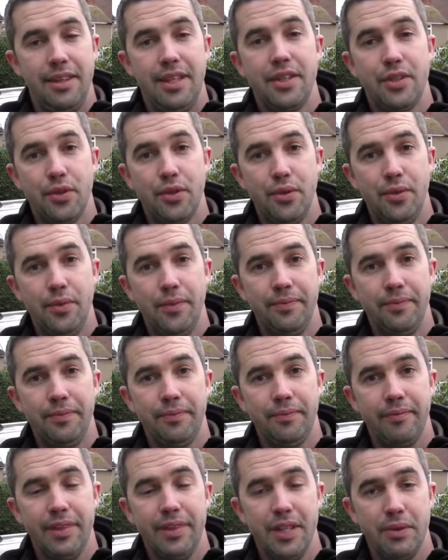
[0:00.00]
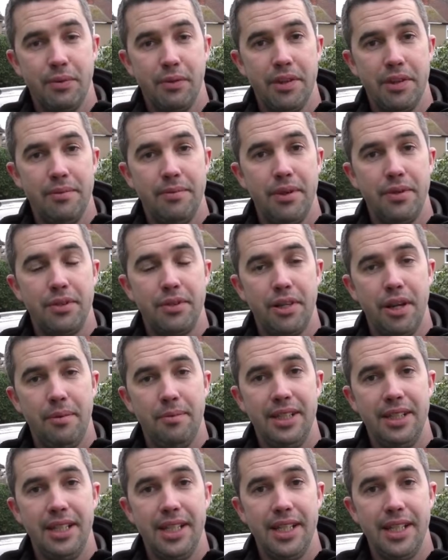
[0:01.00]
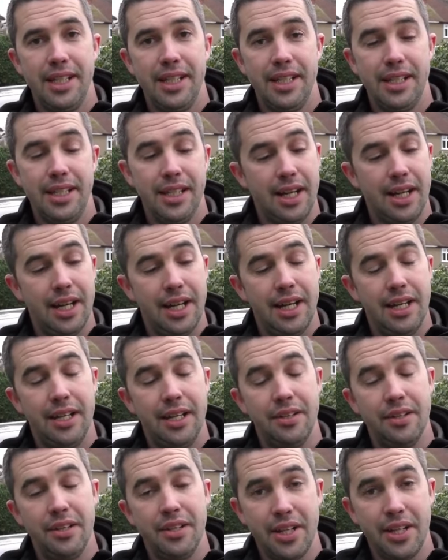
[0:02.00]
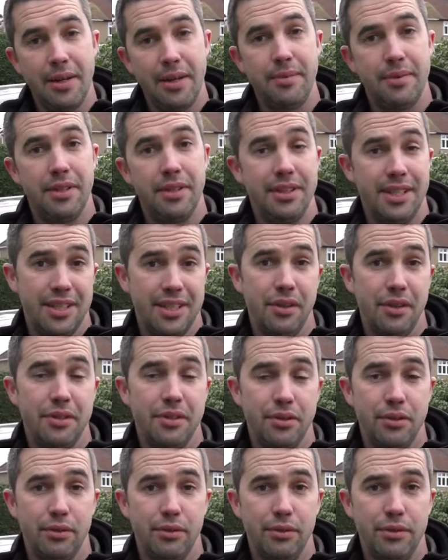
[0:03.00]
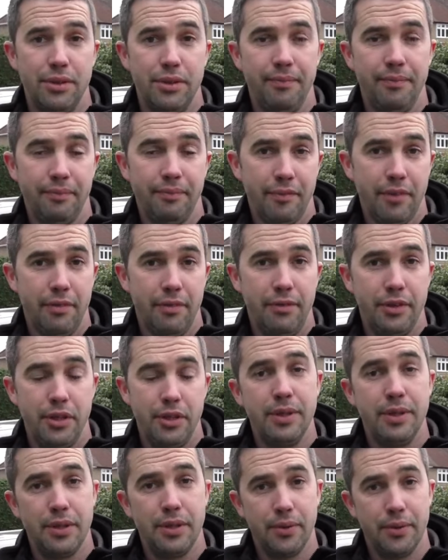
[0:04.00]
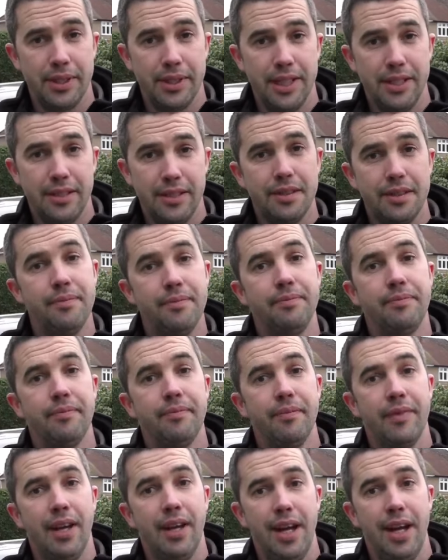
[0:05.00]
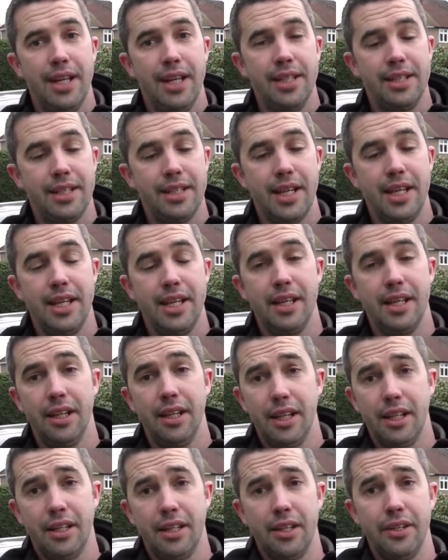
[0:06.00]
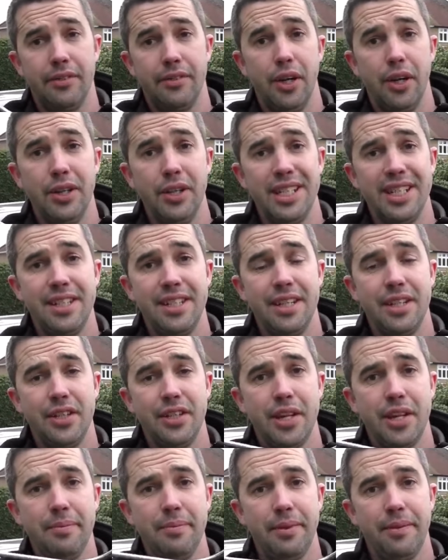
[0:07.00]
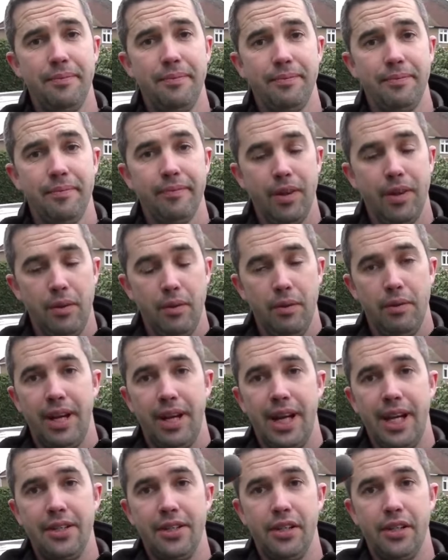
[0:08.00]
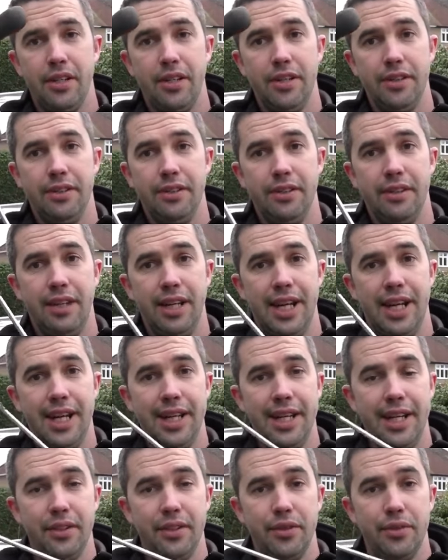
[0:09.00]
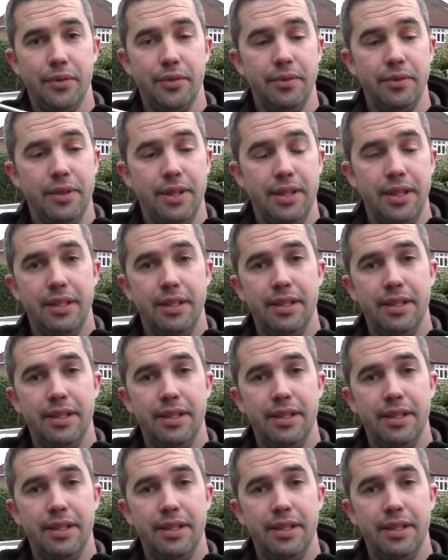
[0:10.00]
This tool is one of the most commonly shaped design tools for doing door dents. And it's a like kind of a hockey stick shape with a handle on at an angle